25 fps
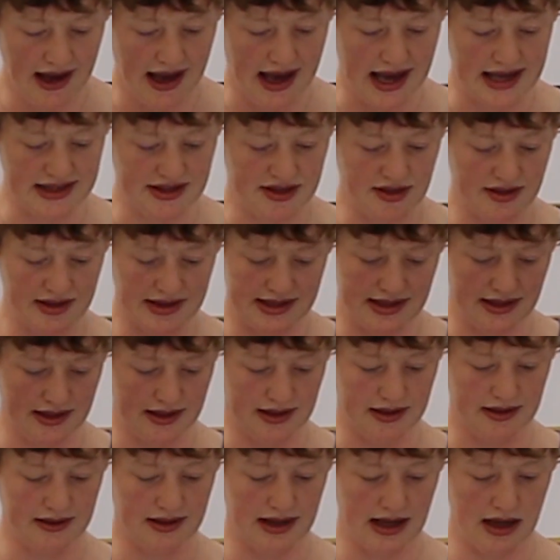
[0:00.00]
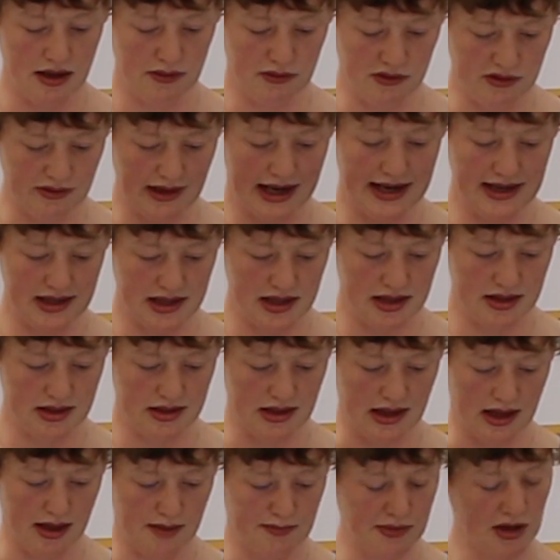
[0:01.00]
And so there's a great
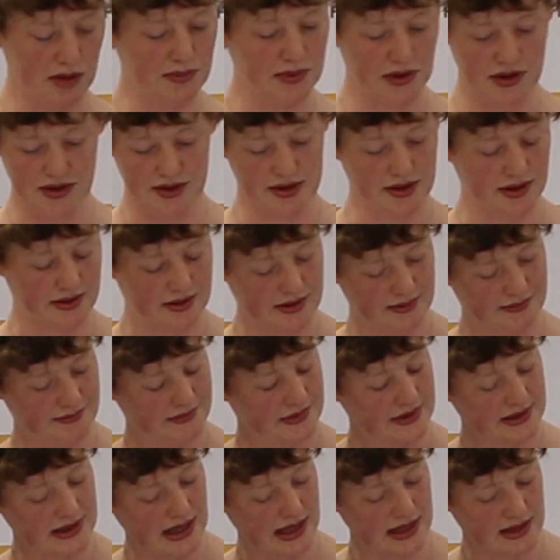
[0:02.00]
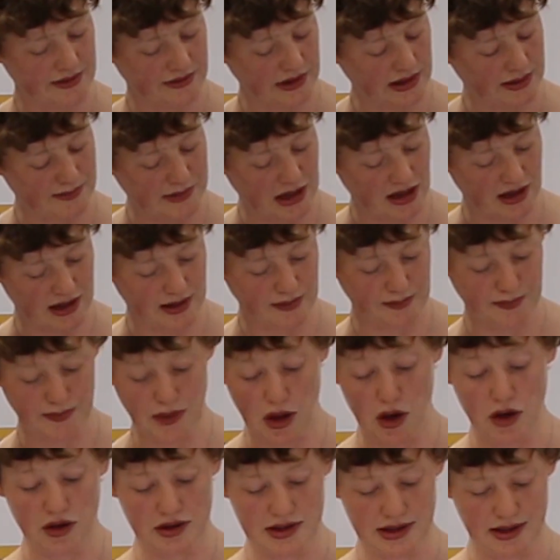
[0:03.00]
blog post on Scientific American
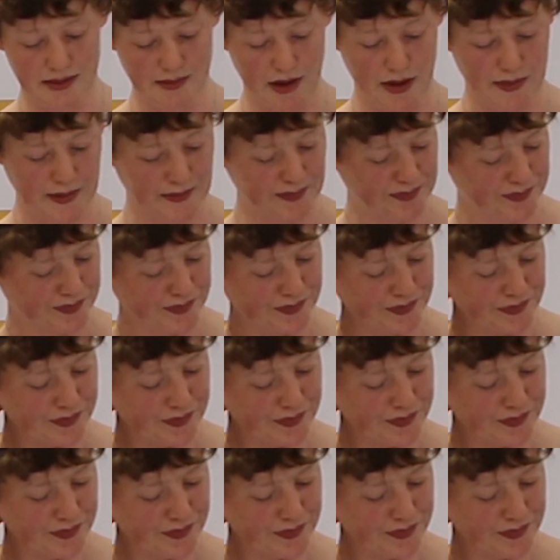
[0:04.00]
blogs at the moment,